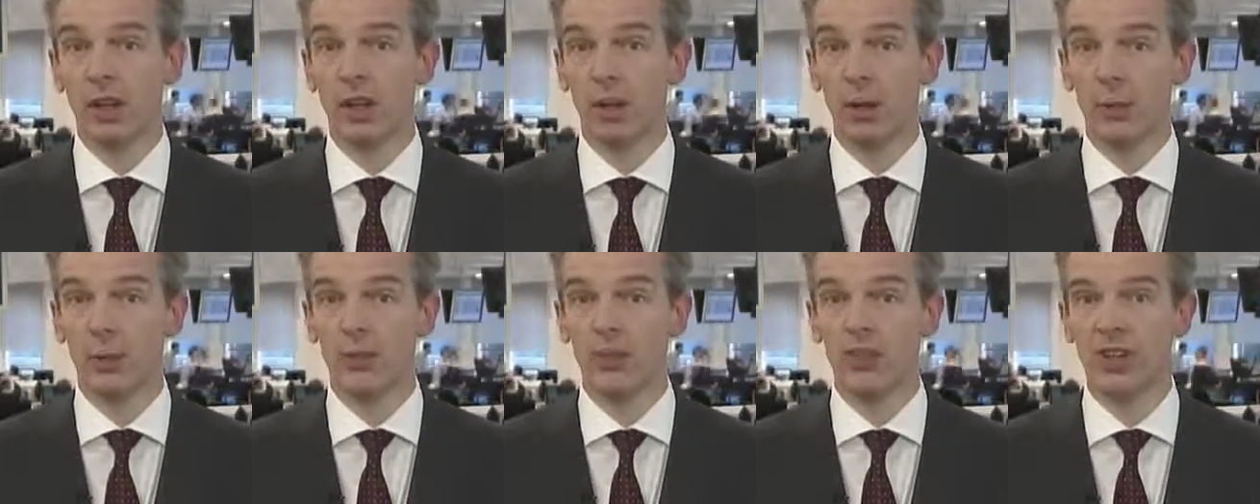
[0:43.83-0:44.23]

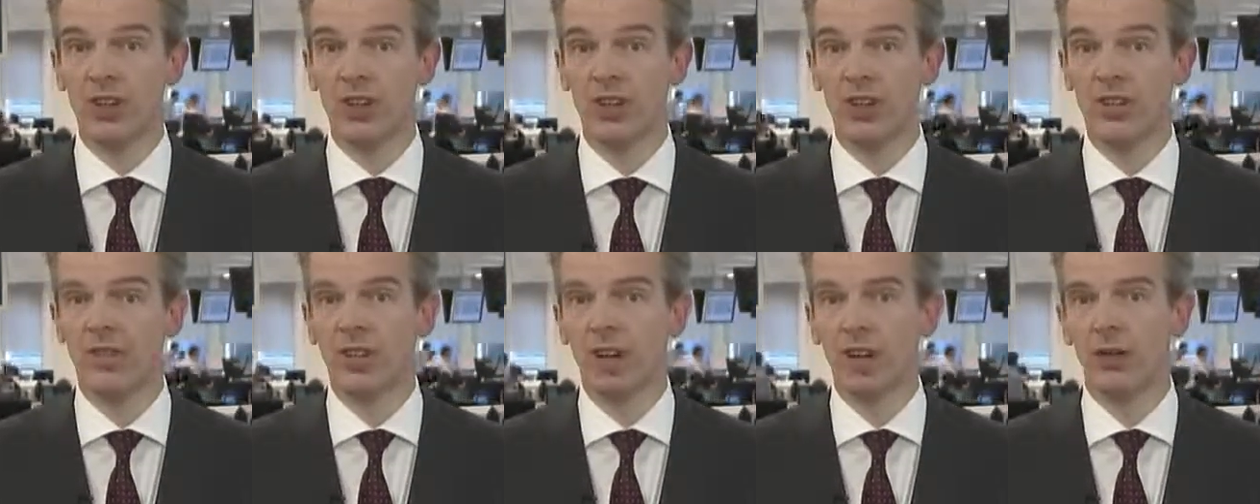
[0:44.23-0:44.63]
and
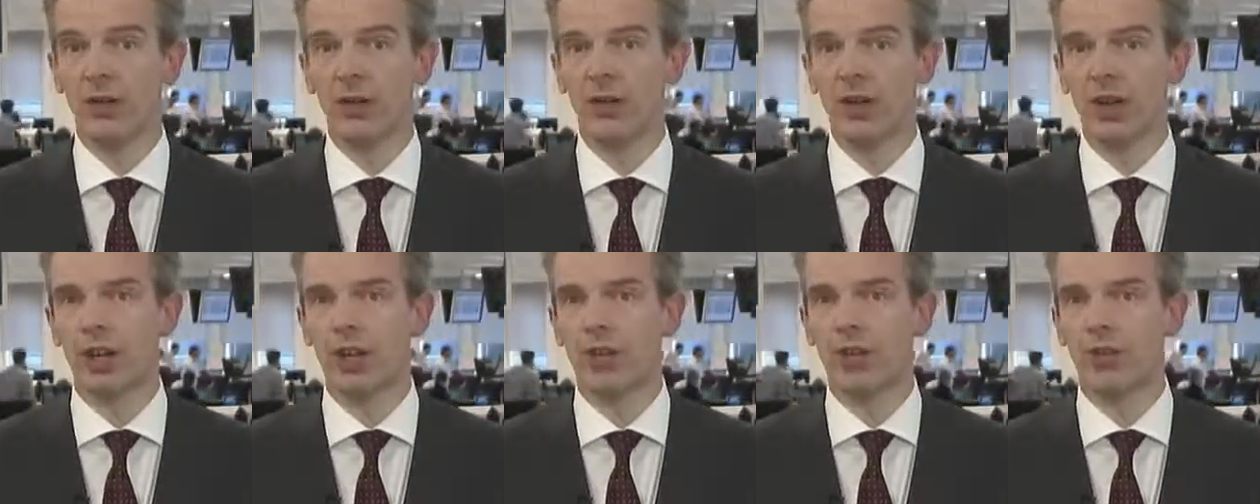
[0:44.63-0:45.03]
obviously the
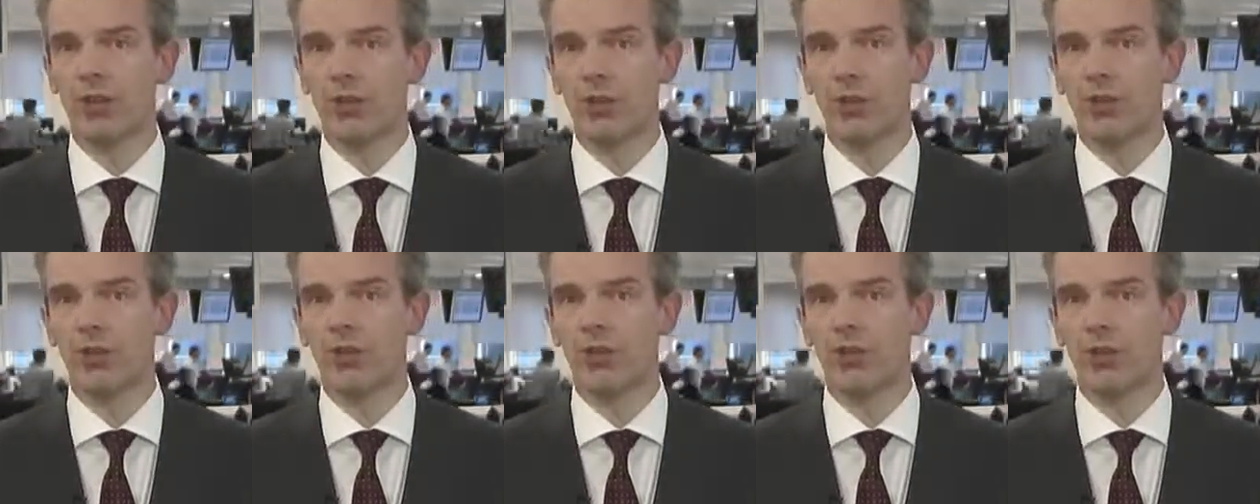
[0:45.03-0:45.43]
downgrades
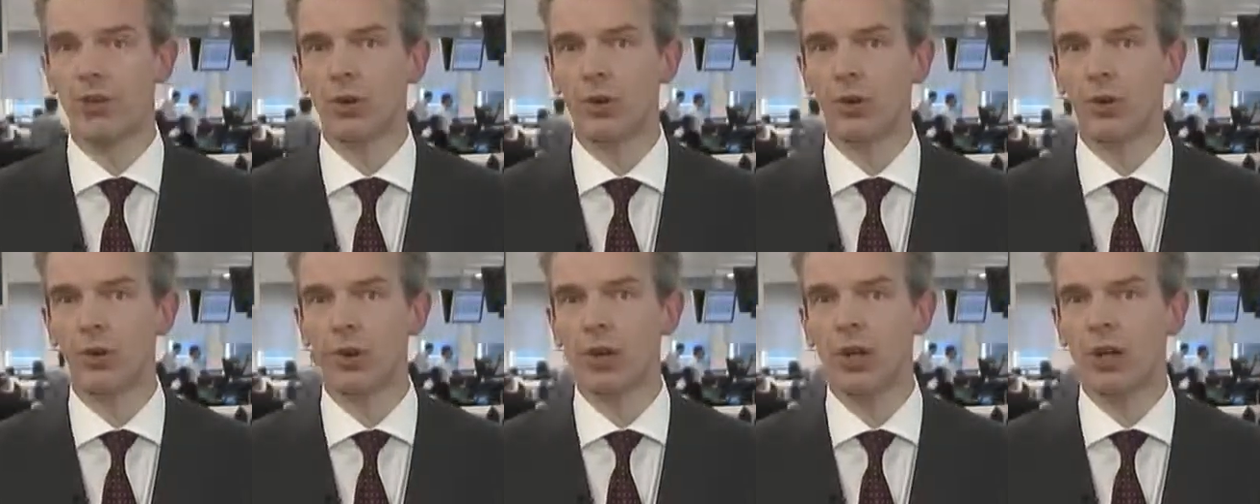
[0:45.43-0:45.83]
that we
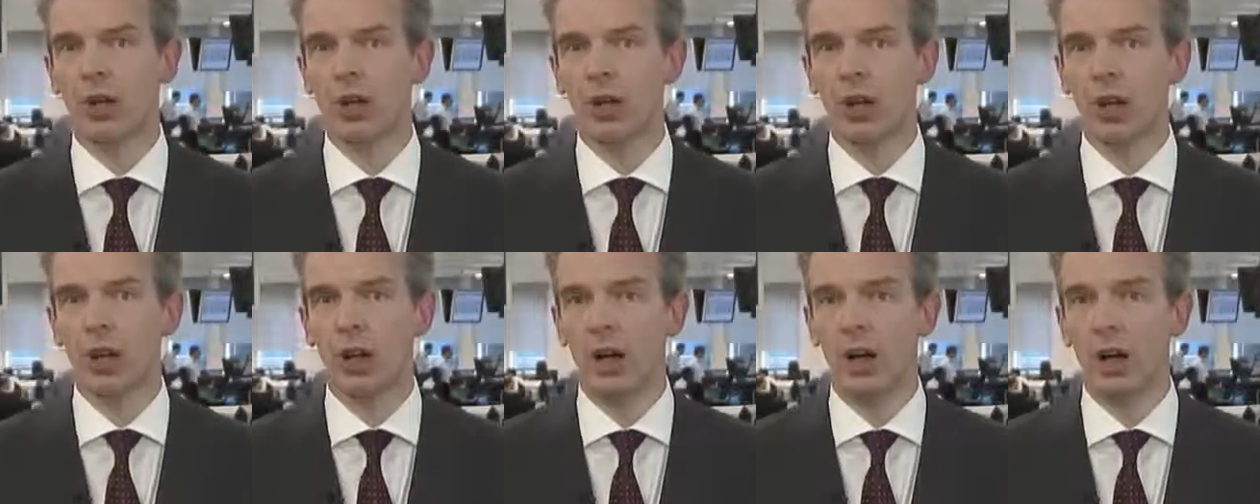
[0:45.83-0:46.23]
saw
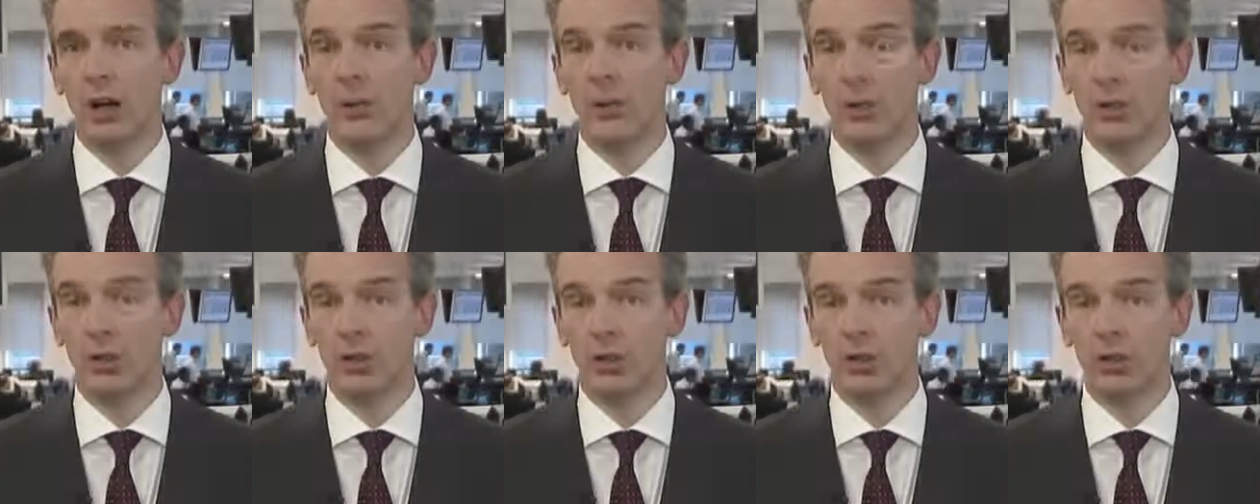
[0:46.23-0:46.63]

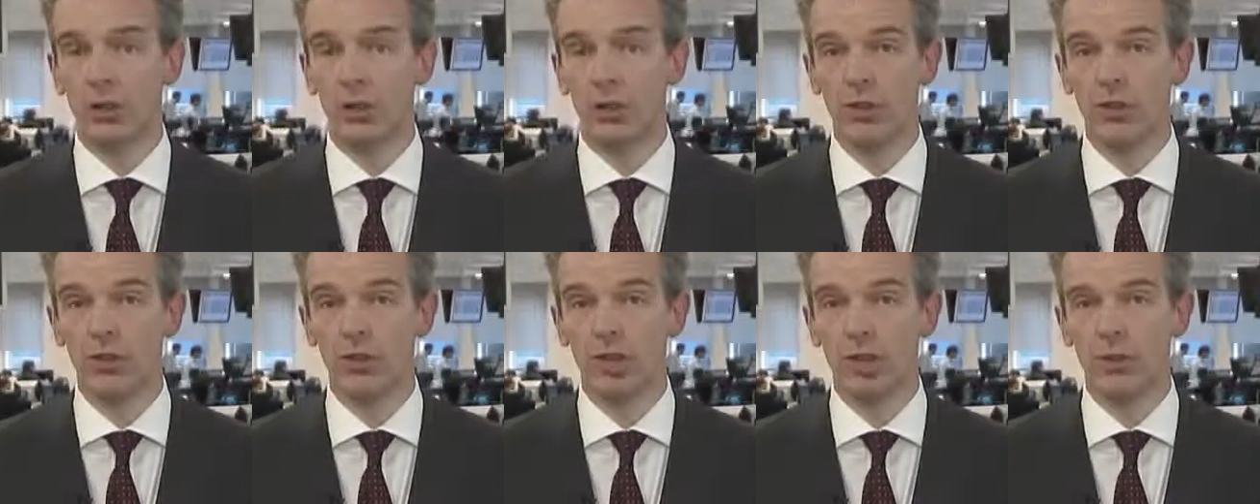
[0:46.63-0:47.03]
on
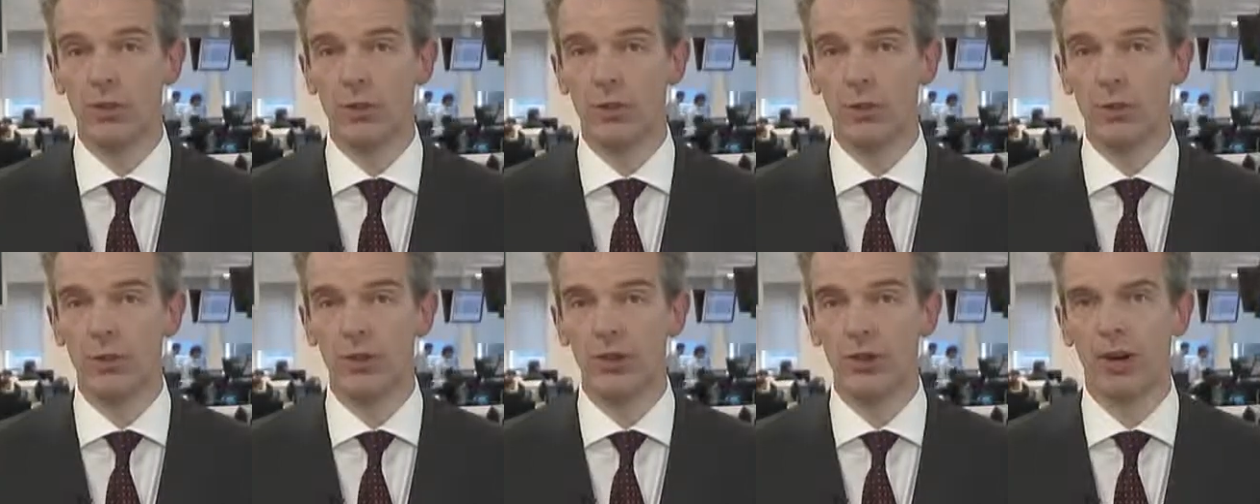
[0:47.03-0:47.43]
Tuesday
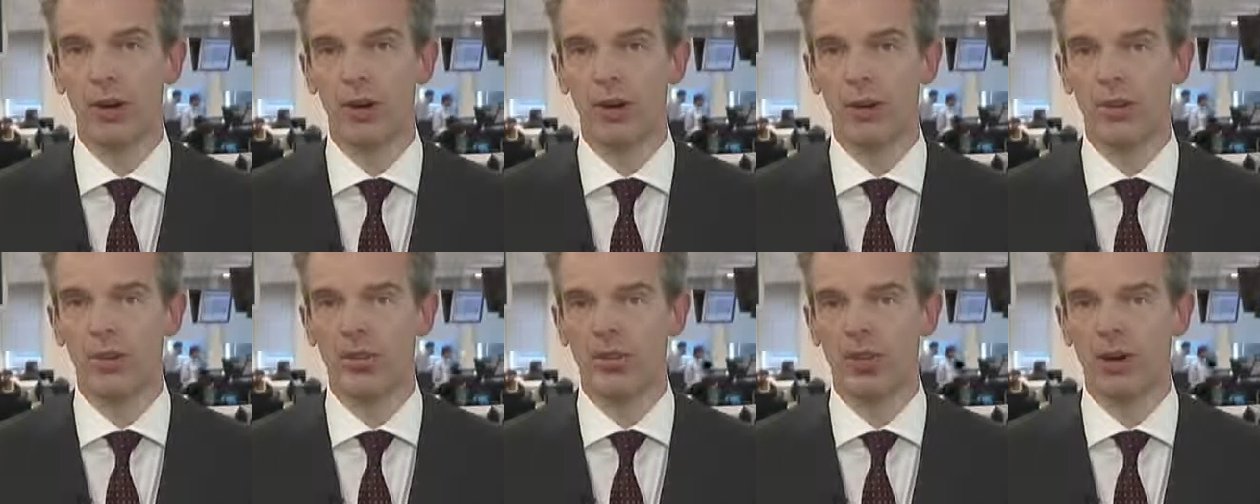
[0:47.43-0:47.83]
from a
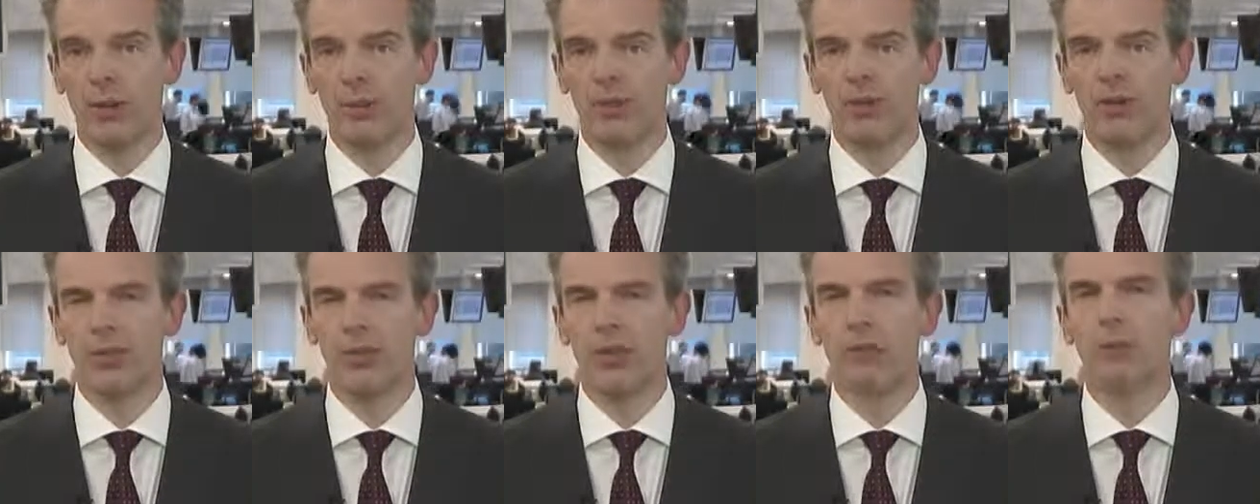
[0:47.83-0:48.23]
various
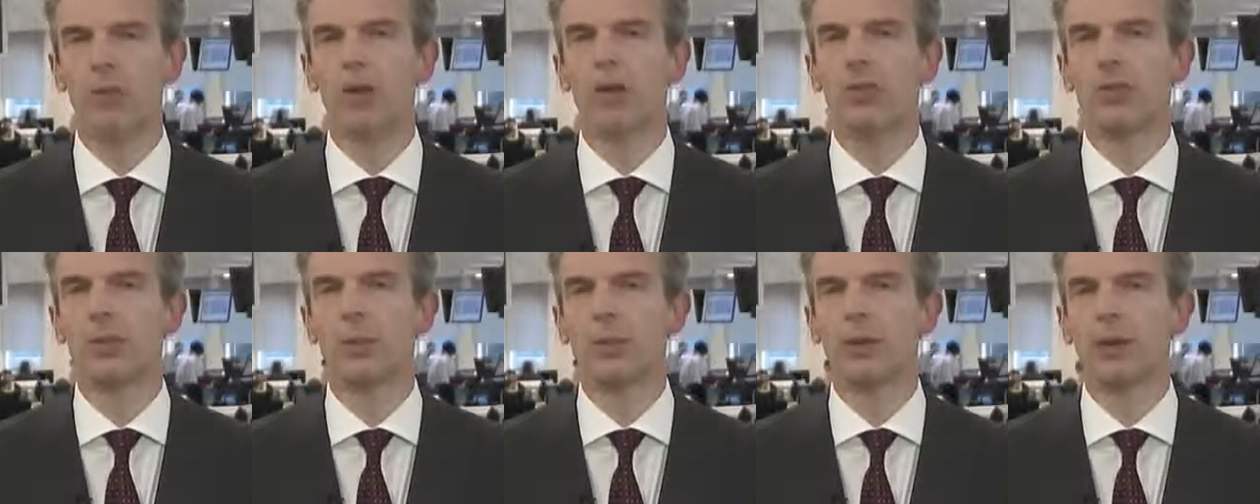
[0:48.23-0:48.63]
number of
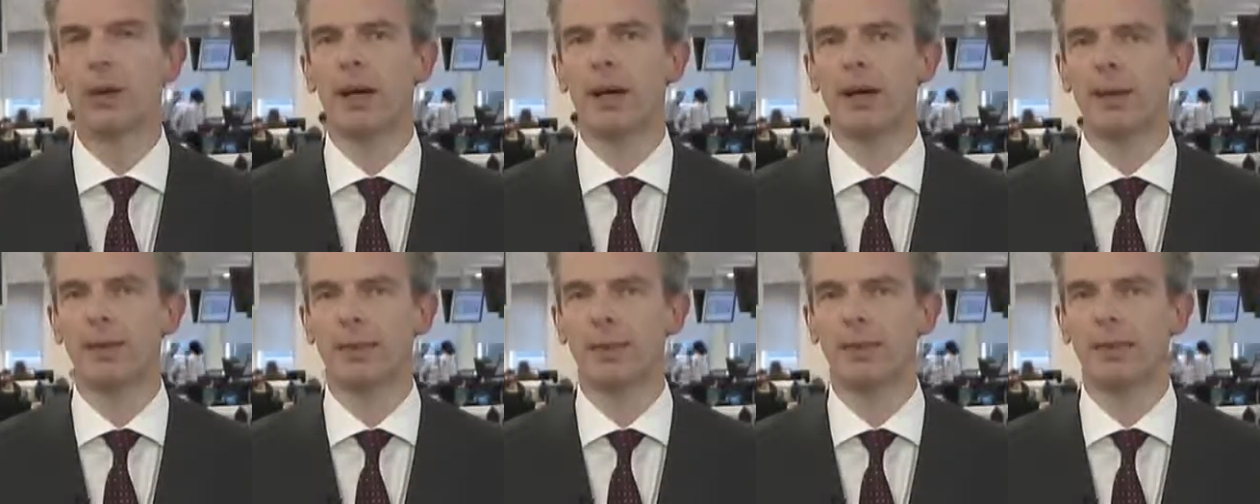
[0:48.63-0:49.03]
investment
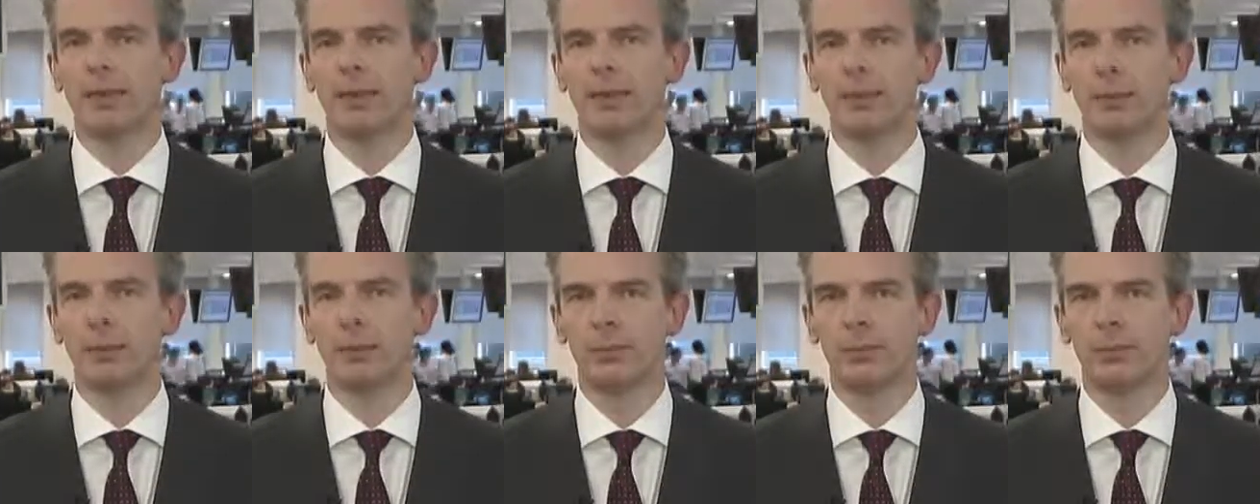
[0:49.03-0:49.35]
banks.